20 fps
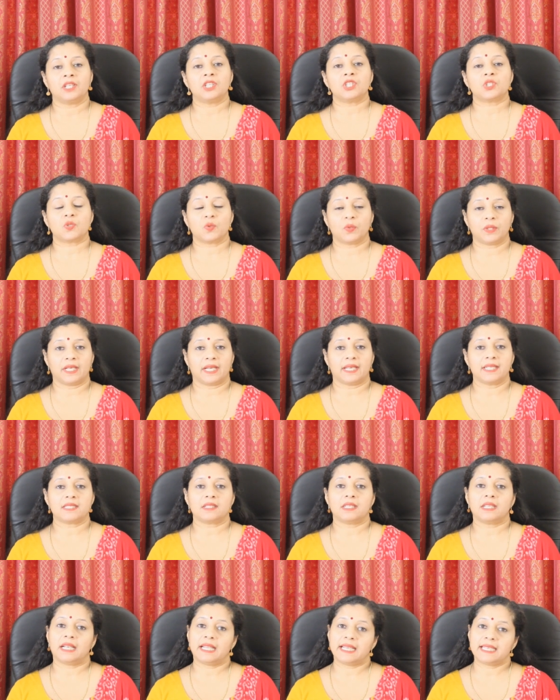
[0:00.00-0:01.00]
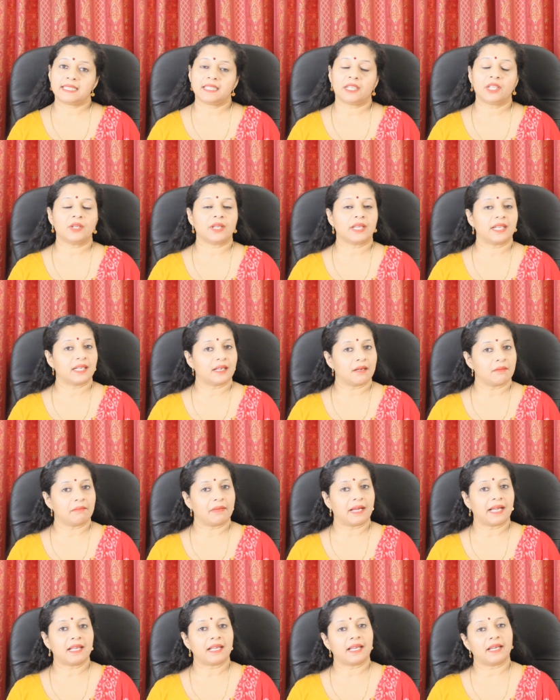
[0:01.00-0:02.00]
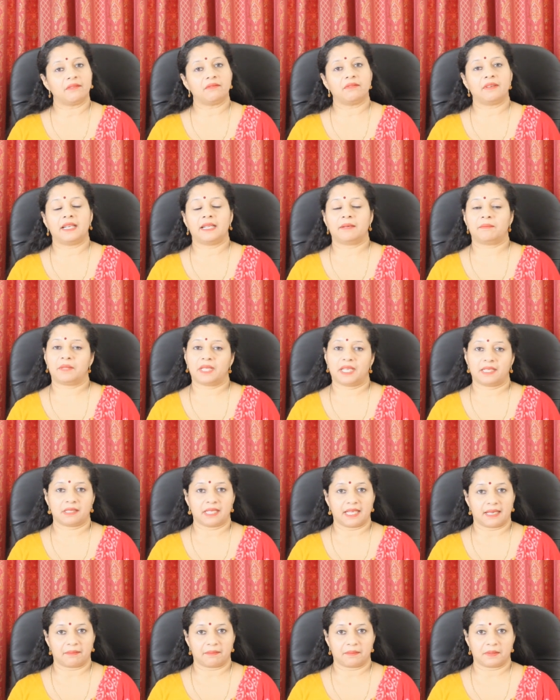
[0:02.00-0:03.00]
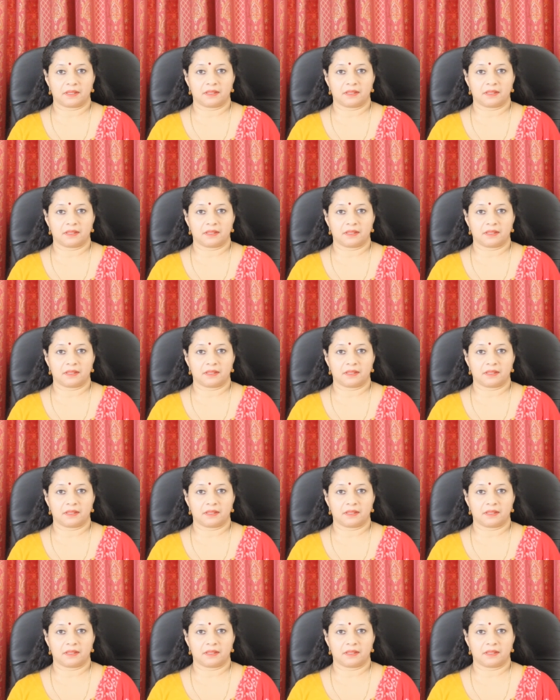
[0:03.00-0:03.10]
so that later you can come back and fill up that gap.